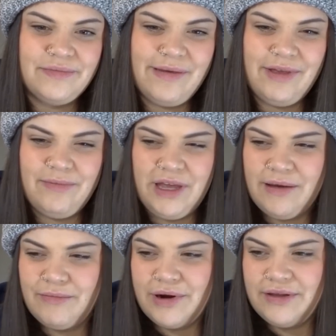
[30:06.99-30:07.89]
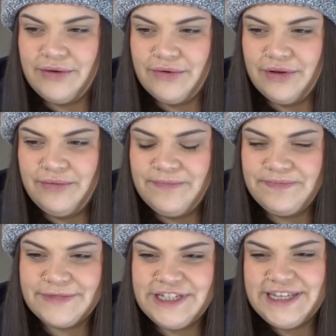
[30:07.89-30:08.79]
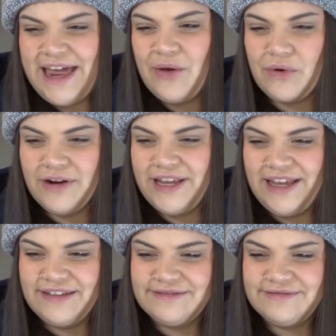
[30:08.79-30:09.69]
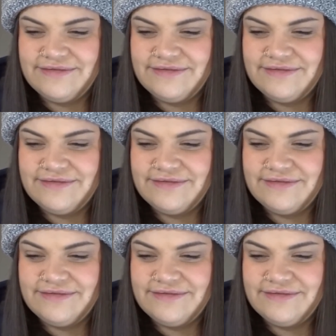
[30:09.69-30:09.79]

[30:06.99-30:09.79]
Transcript: maybe become part of the group. She's kind of quirky.